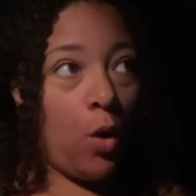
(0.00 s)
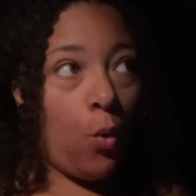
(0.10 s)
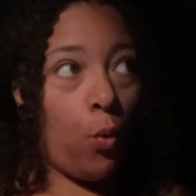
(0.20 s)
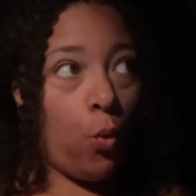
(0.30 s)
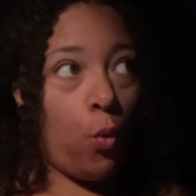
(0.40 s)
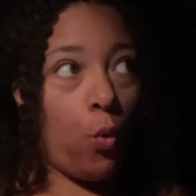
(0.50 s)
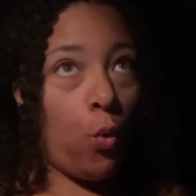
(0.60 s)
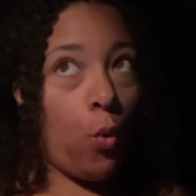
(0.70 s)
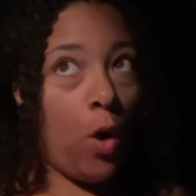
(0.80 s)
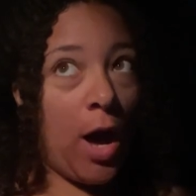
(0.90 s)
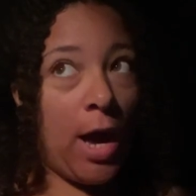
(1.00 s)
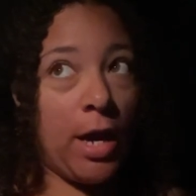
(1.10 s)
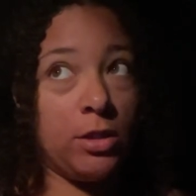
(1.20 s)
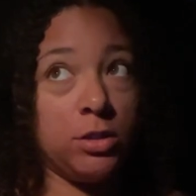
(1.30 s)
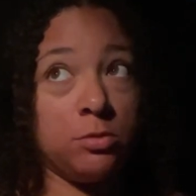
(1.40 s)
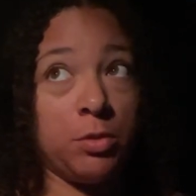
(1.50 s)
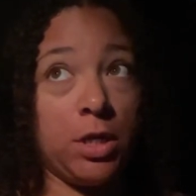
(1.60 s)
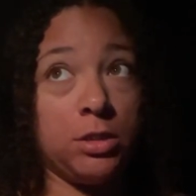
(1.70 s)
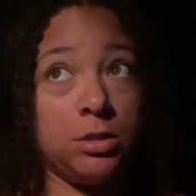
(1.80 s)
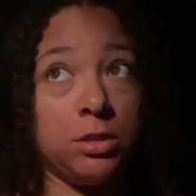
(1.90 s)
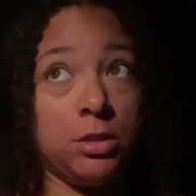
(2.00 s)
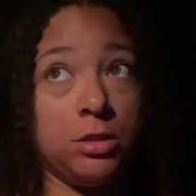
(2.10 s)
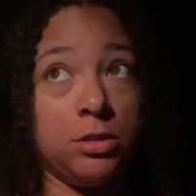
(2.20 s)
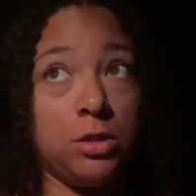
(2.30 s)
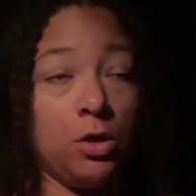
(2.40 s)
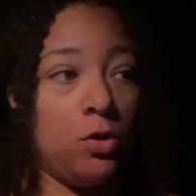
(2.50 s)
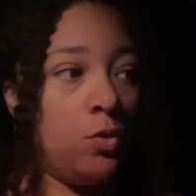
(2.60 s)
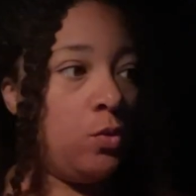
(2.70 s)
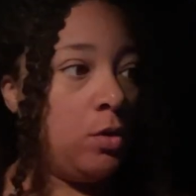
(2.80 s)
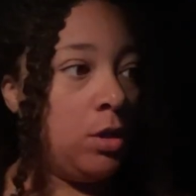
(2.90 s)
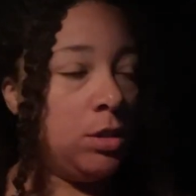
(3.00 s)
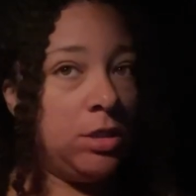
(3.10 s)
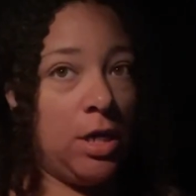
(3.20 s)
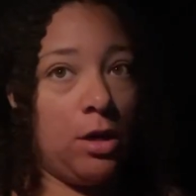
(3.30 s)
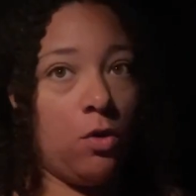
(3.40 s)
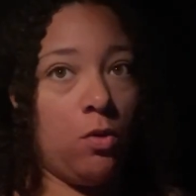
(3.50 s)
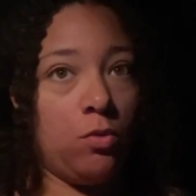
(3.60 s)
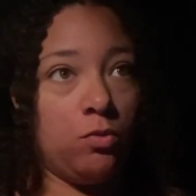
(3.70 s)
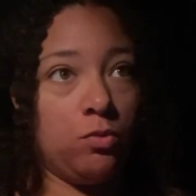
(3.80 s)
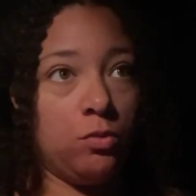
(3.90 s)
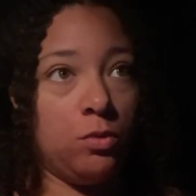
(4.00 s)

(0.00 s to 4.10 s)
why this place is so daggone